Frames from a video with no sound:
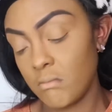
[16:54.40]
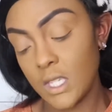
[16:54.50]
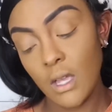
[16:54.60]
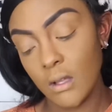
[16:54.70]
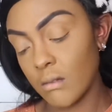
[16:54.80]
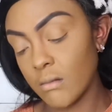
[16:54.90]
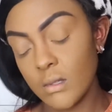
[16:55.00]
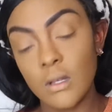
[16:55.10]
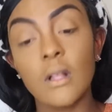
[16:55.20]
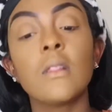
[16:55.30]
yeah,
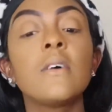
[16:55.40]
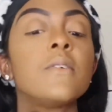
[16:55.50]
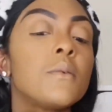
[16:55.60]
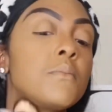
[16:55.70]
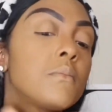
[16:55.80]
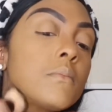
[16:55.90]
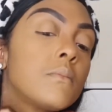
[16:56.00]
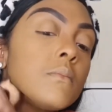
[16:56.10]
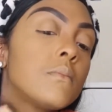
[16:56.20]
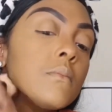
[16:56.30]
I love it.
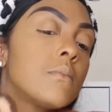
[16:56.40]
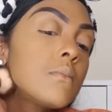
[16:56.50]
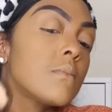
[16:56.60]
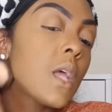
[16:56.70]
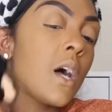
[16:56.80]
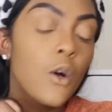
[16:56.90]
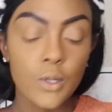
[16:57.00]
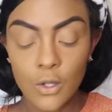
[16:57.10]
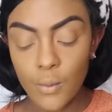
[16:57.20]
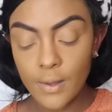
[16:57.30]
I
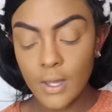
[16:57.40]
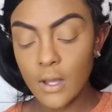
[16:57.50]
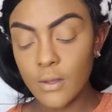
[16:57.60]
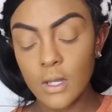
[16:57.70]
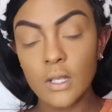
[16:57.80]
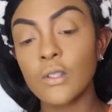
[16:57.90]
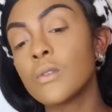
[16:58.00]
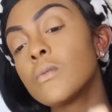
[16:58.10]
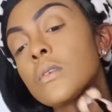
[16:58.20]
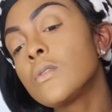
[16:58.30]
always go down the neck
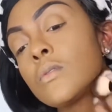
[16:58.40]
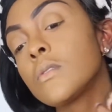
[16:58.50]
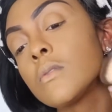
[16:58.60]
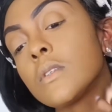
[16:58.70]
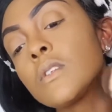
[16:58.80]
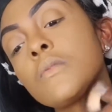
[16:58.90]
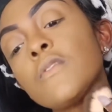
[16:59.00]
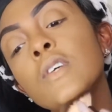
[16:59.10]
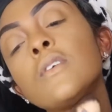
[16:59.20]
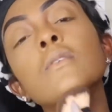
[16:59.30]
too, because you know that's where
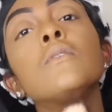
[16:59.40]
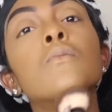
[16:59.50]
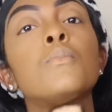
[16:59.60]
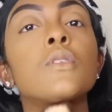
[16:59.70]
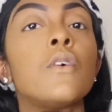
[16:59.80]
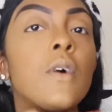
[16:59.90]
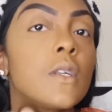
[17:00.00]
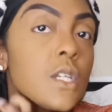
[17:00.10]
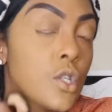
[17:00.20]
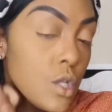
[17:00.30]
you put the
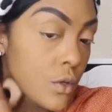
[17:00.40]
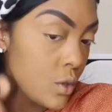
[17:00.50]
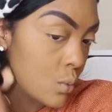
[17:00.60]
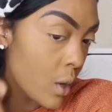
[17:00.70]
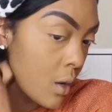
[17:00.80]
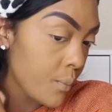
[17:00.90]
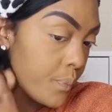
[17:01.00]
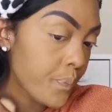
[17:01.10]
foundation there as well.